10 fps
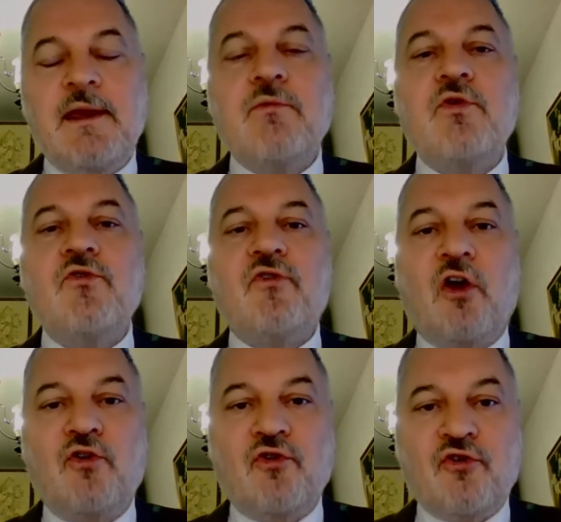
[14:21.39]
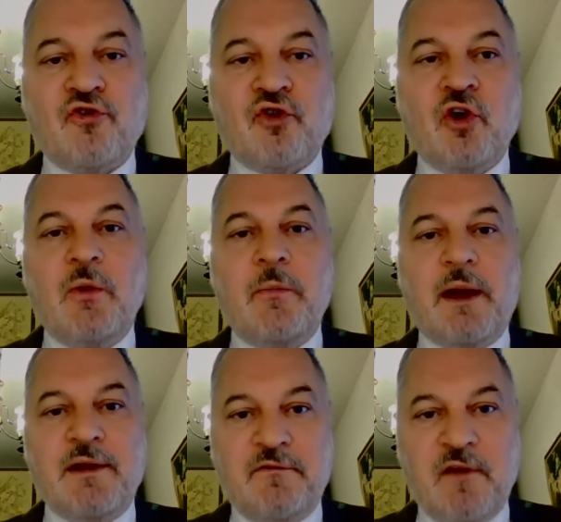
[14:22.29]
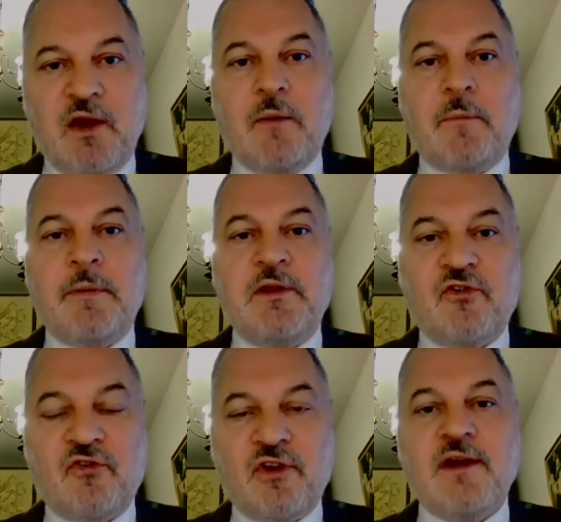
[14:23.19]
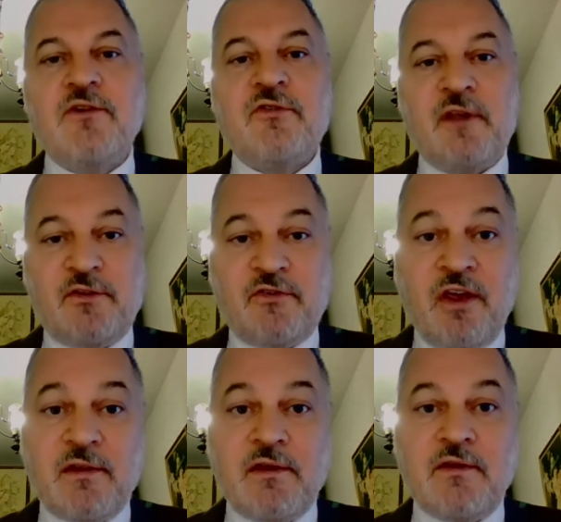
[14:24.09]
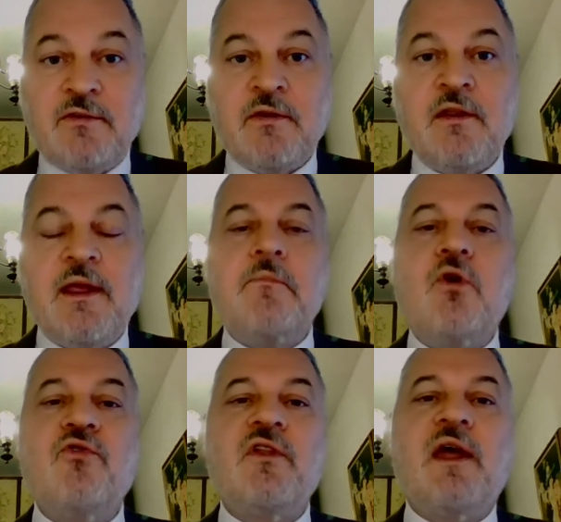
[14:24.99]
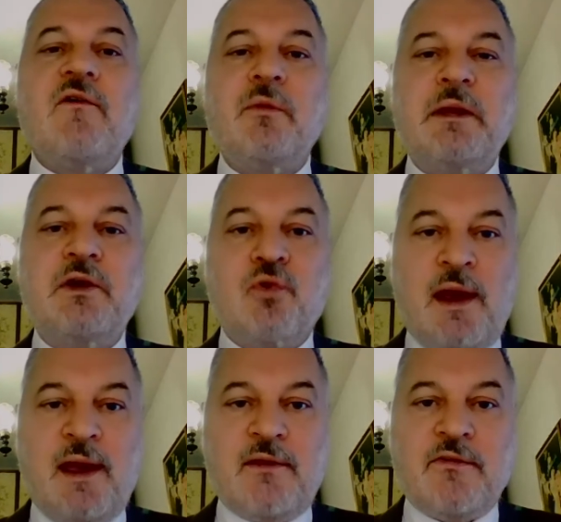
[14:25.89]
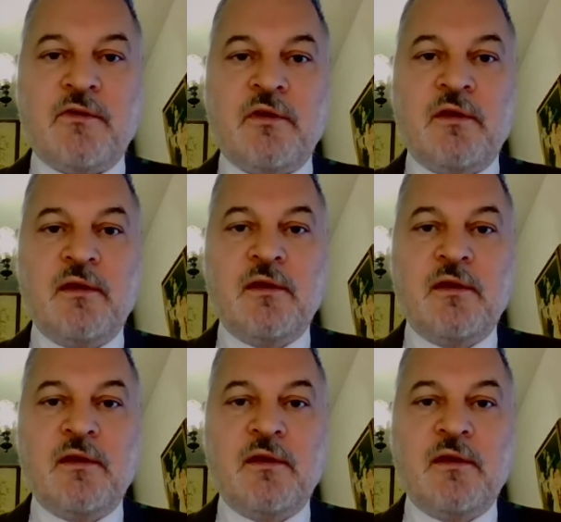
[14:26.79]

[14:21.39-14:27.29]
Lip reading: it was understood by developing states that said this, that most of that would be grants,